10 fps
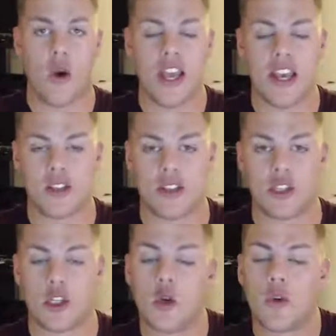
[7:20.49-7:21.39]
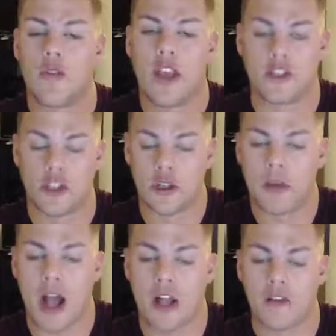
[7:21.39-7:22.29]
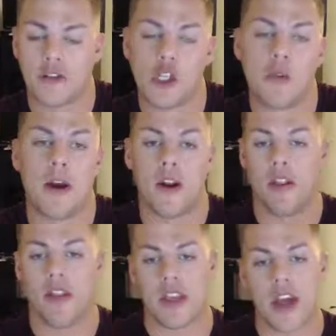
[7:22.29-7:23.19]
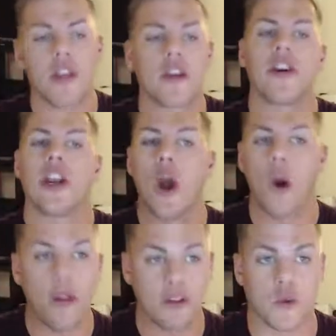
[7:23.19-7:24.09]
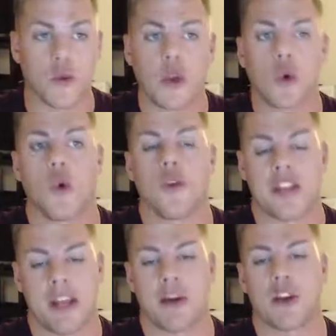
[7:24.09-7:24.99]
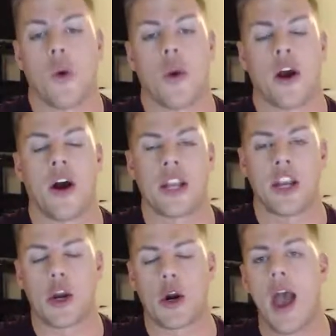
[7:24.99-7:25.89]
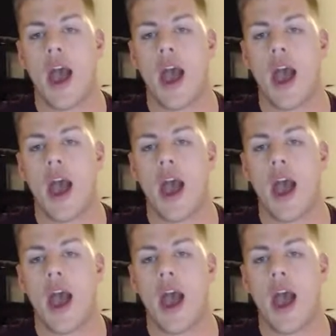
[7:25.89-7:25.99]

Is the two pile of 2 better than the other? There's a really cool dynamic going on here.